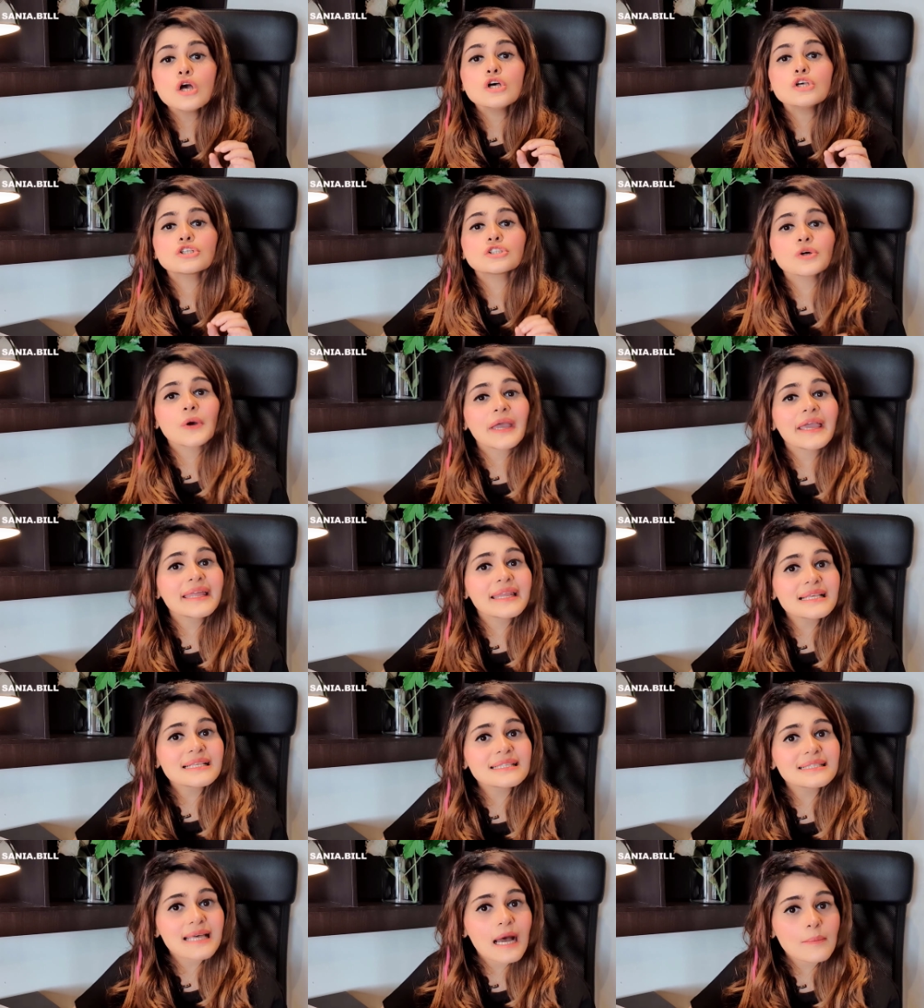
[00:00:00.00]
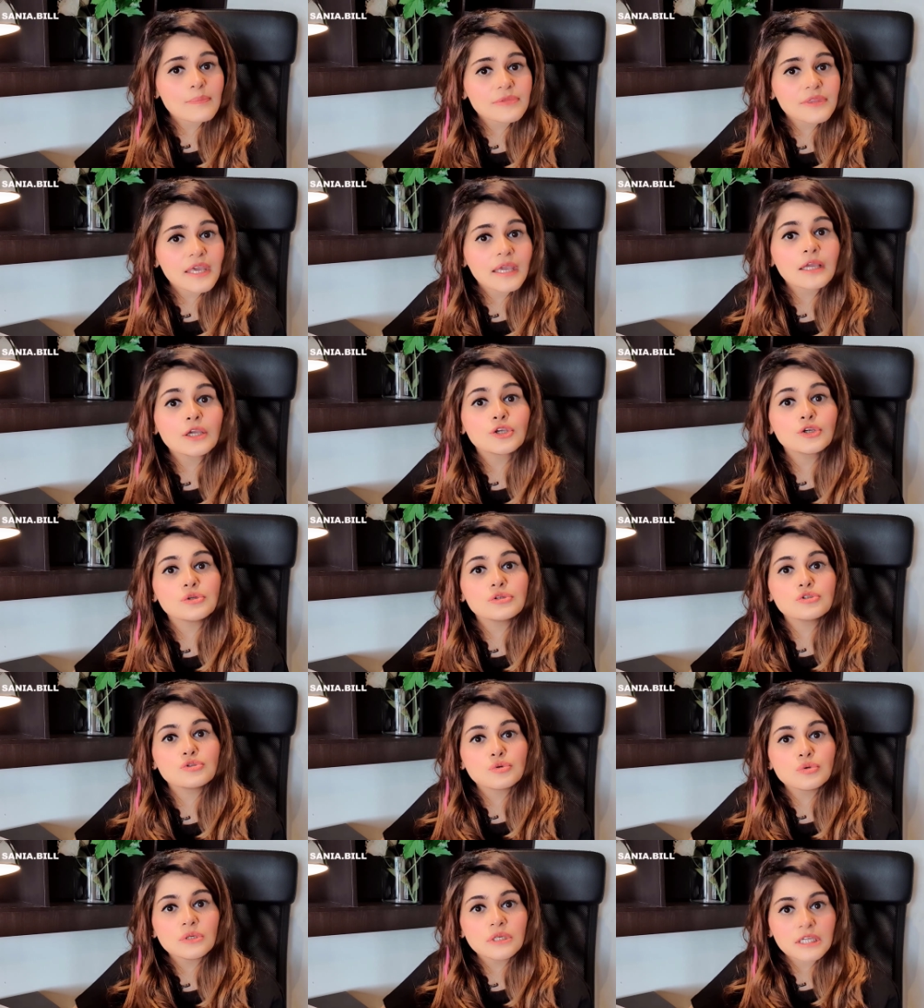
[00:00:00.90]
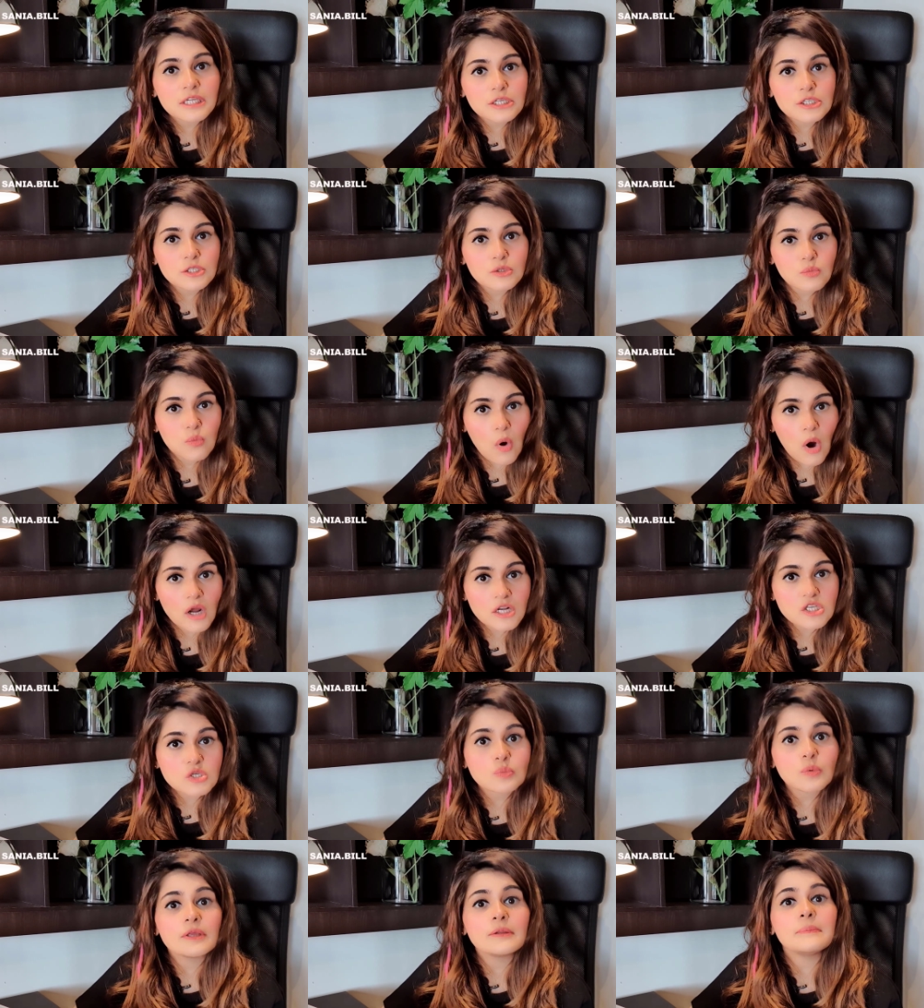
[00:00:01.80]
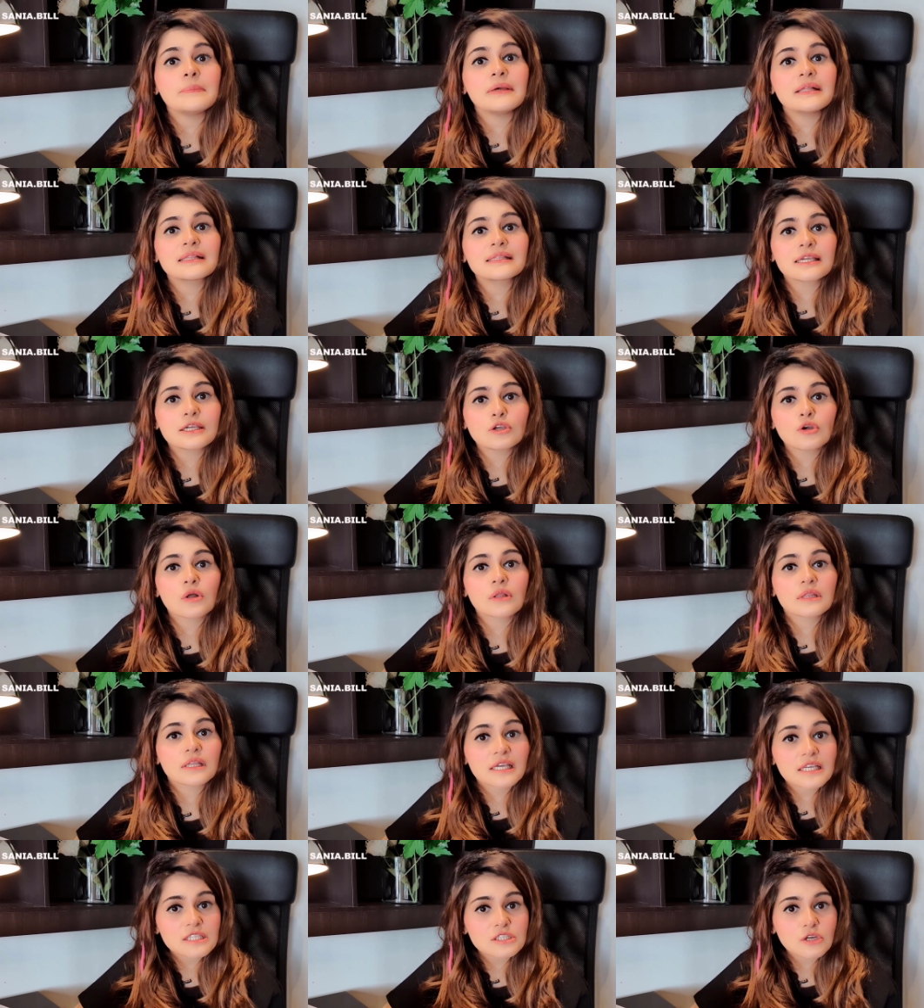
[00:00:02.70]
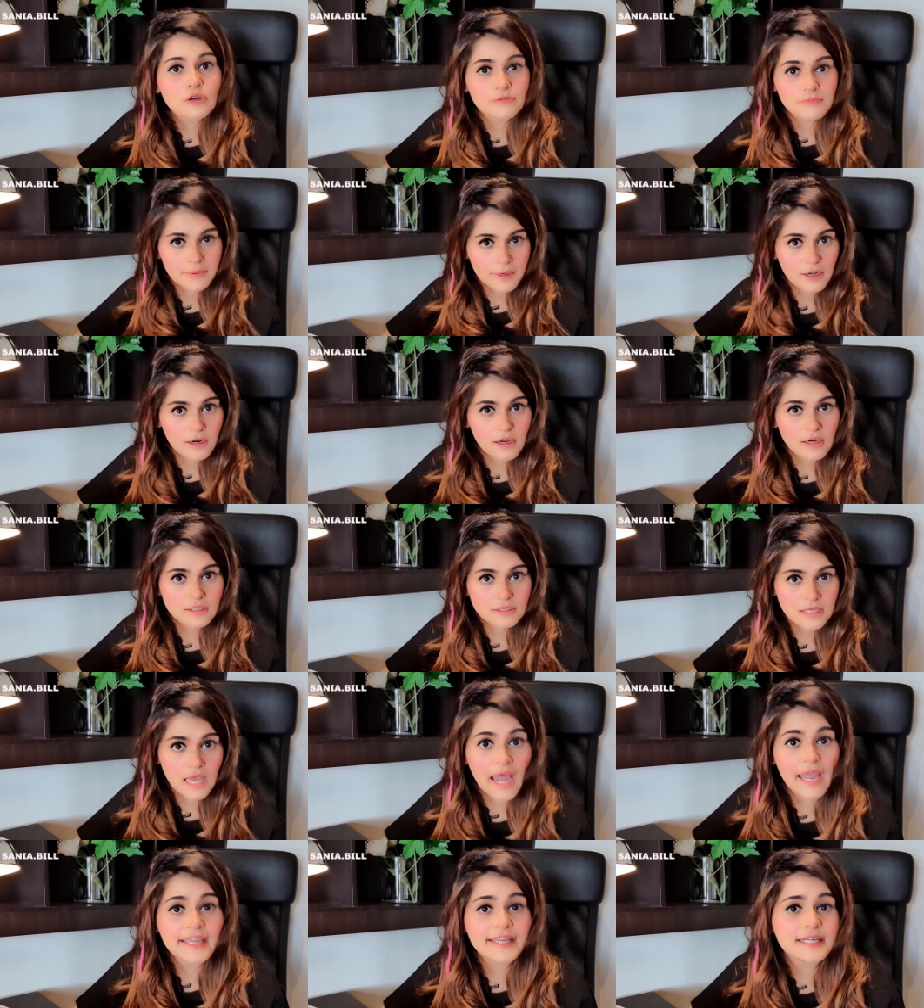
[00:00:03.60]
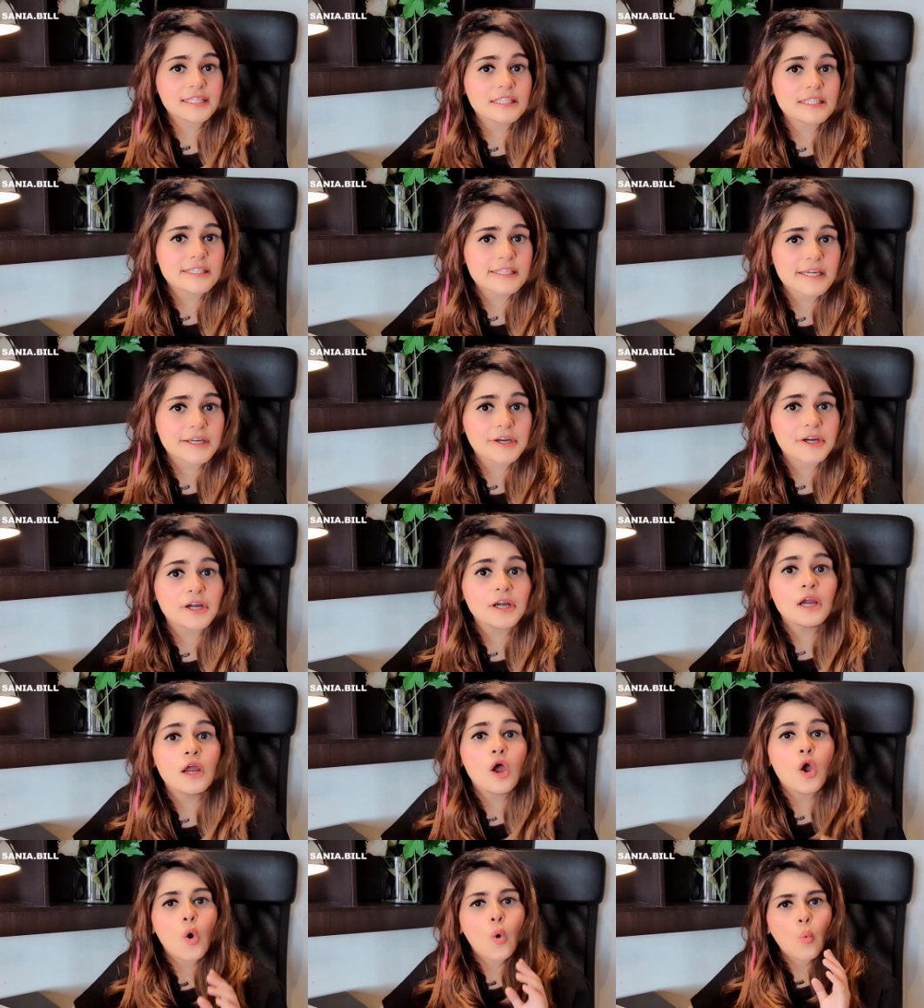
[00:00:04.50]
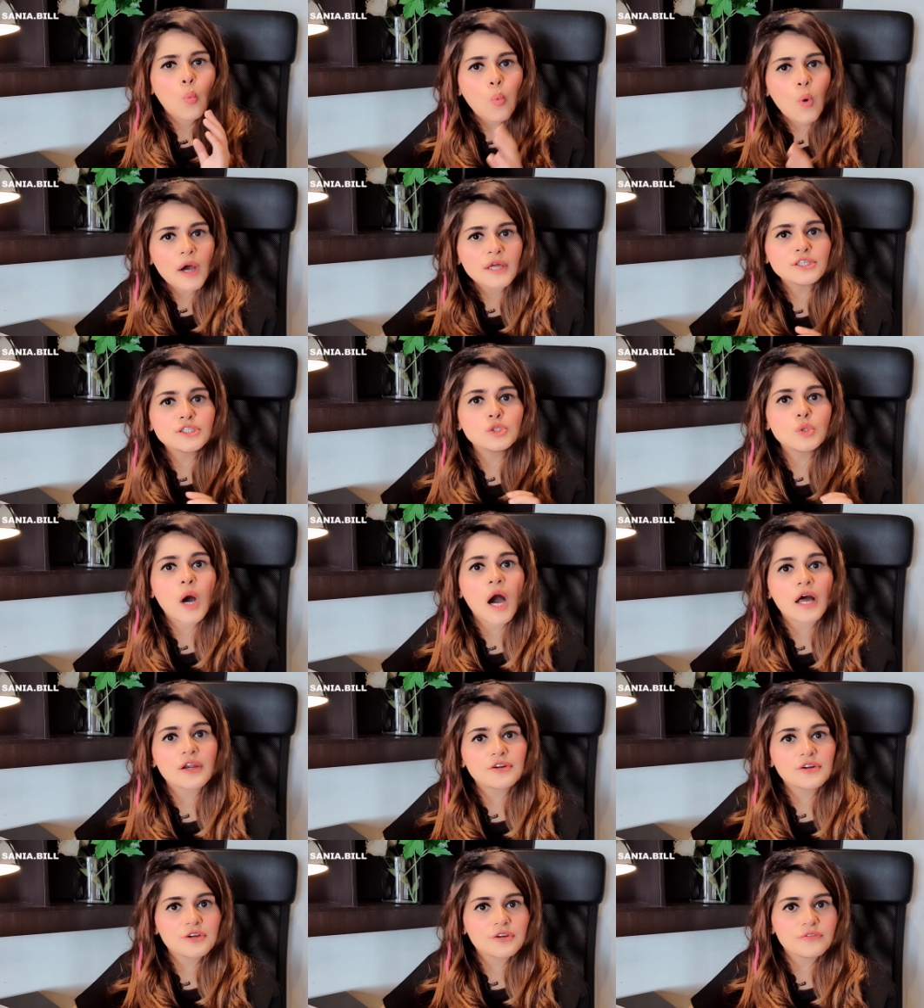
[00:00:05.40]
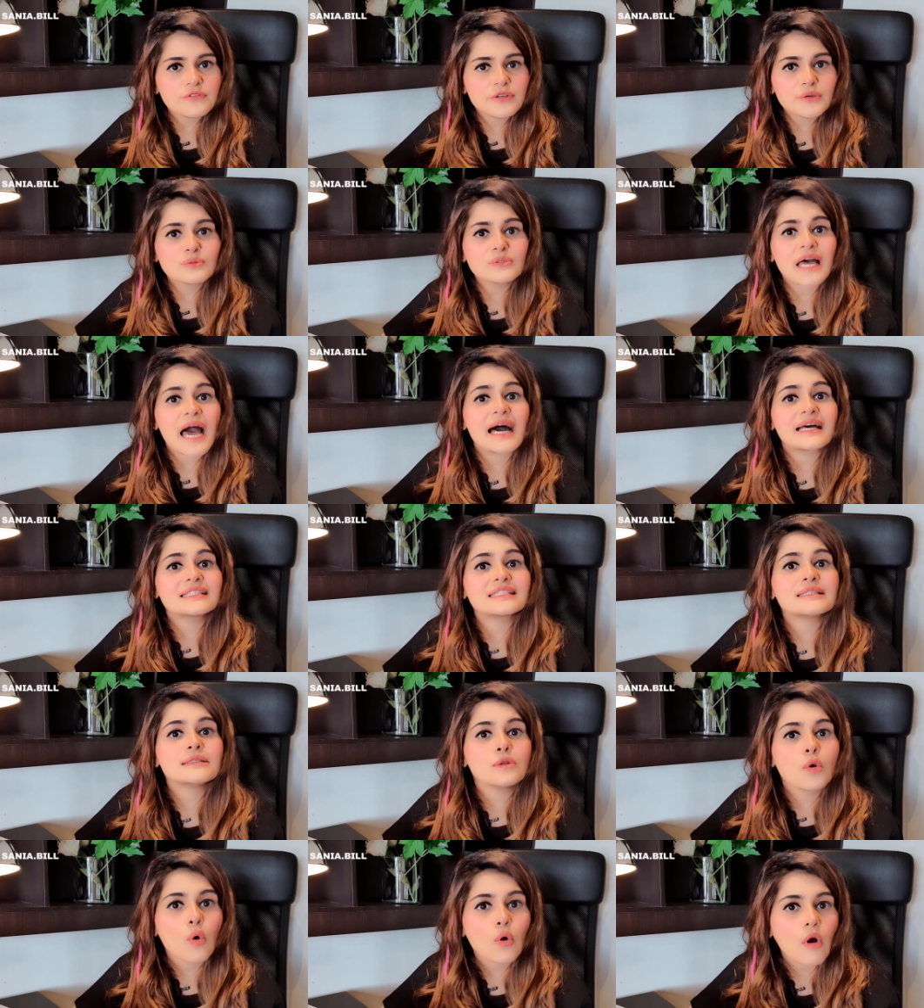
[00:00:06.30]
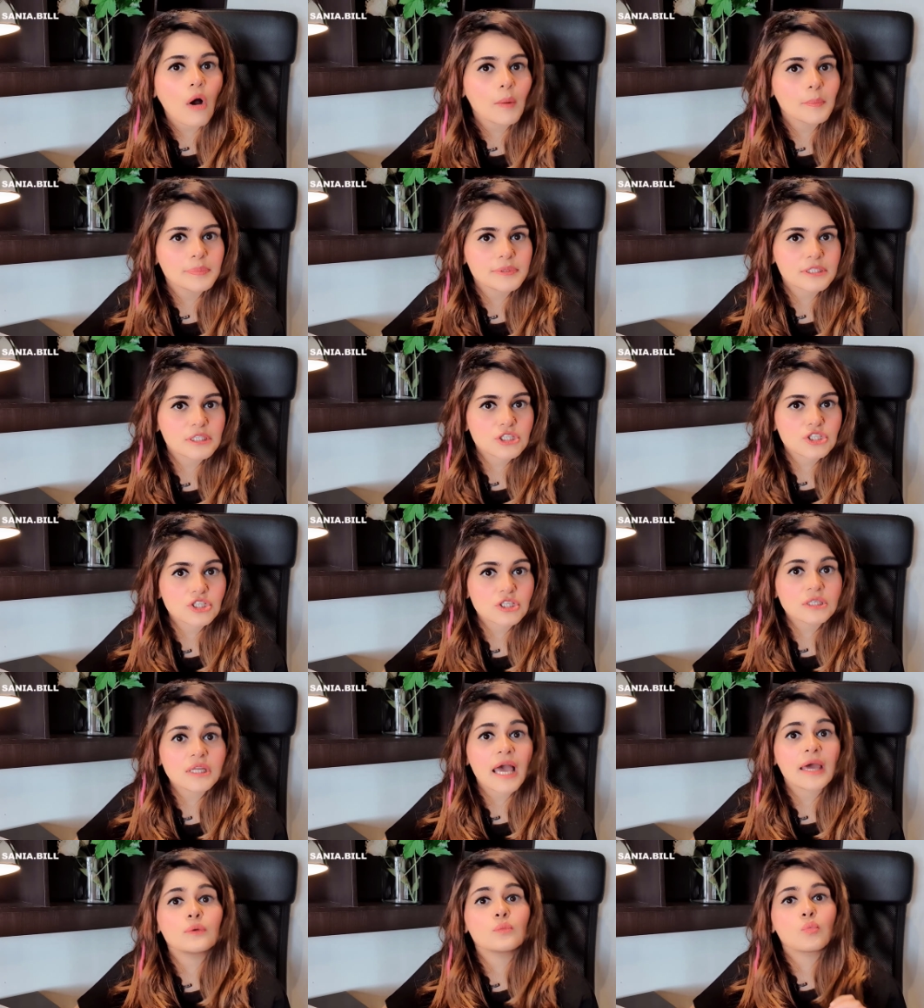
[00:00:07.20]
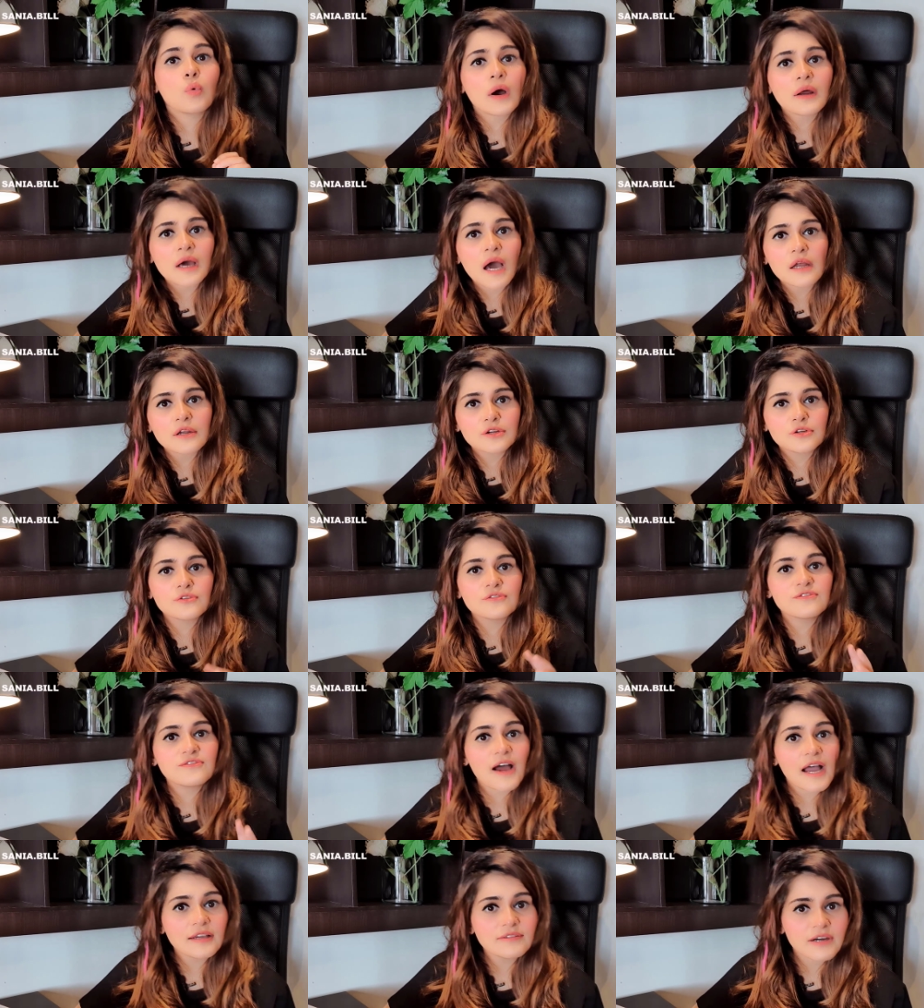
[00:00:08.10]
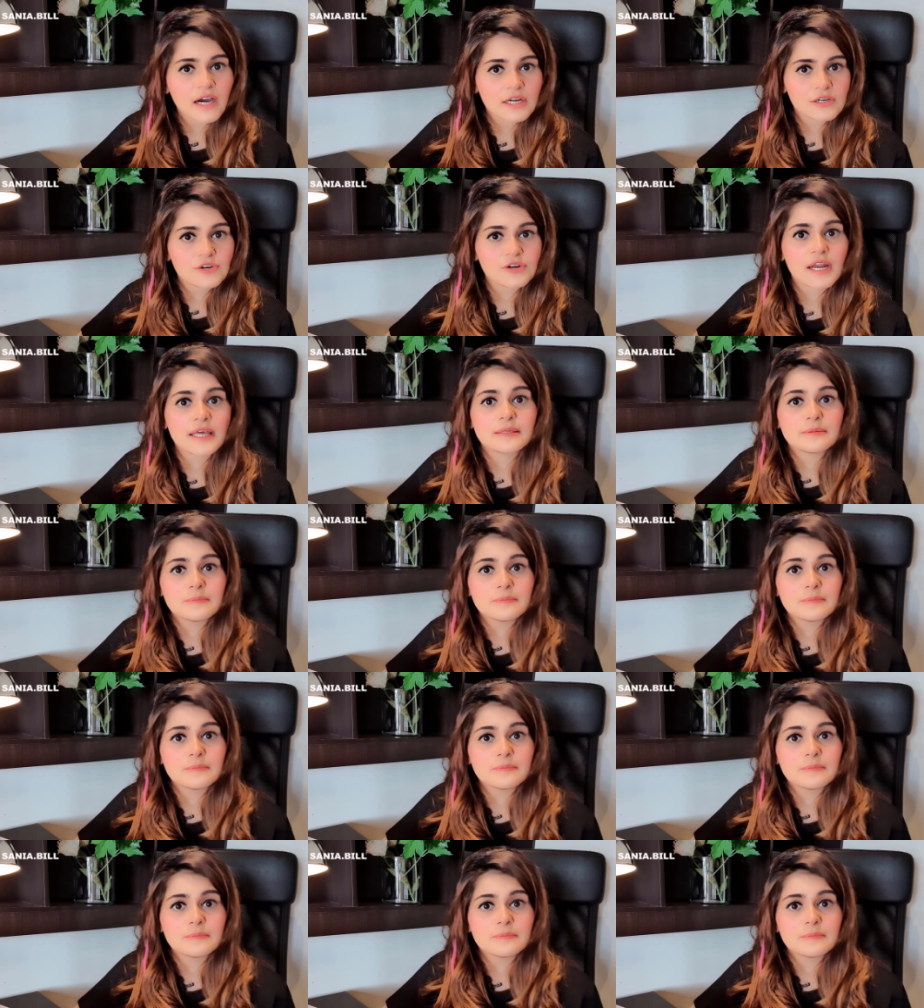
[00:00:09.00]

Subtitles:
So it is something you do need to watch when building your list of products. I consider 1 to 100 reviews as low competition, and 100 to 500 as